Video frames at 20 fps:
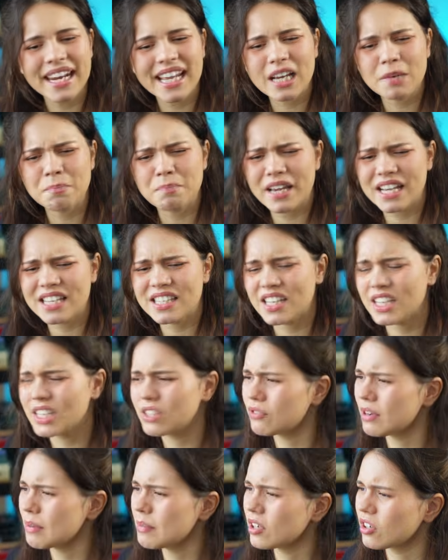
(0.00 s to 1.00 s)
Pixie Dream
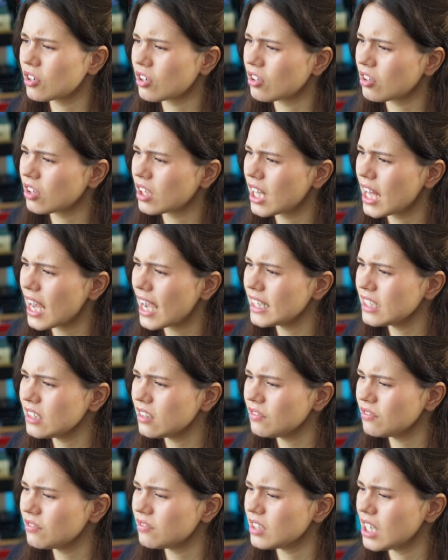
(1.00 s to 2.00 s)
Girl kind of
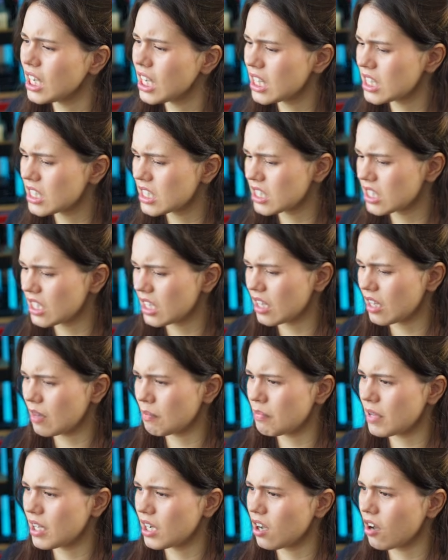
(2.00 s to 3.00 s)
needs a bit
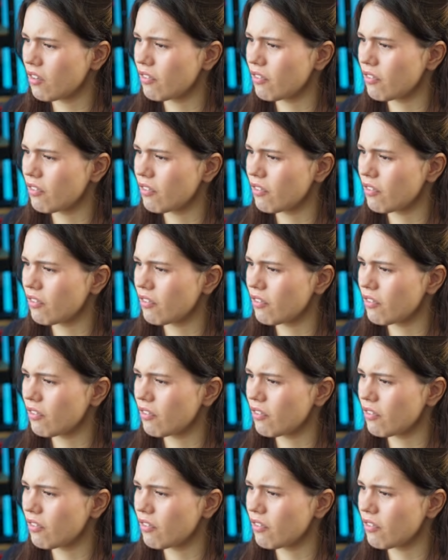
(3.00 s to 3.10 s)
of an